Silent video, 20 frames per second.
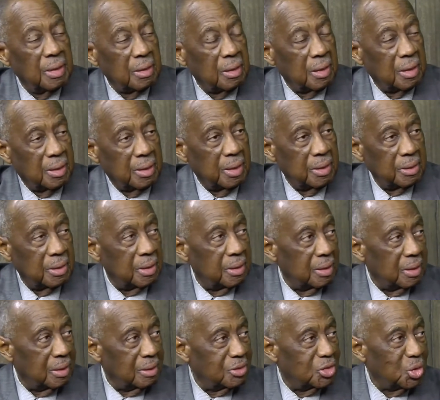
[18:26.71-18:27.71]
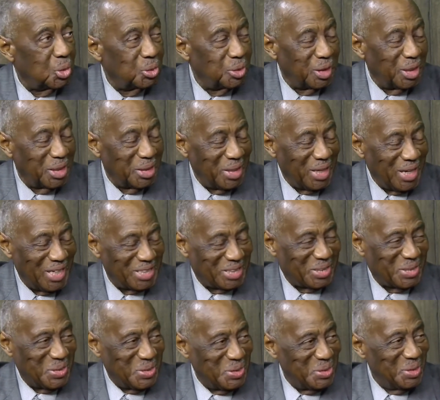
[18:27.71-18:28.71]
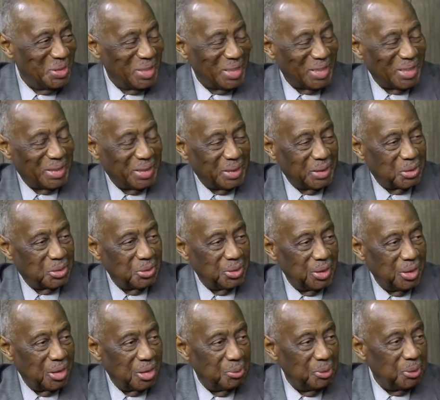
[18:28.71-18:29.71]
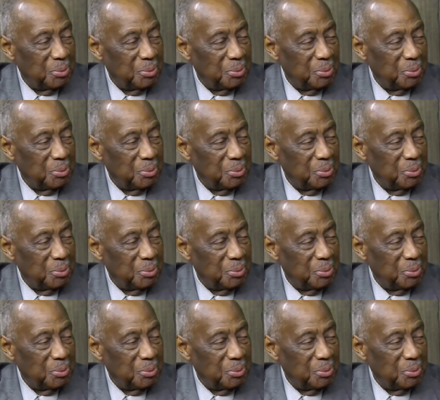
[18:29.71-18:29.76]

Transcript: Sodan High School, and to the Army.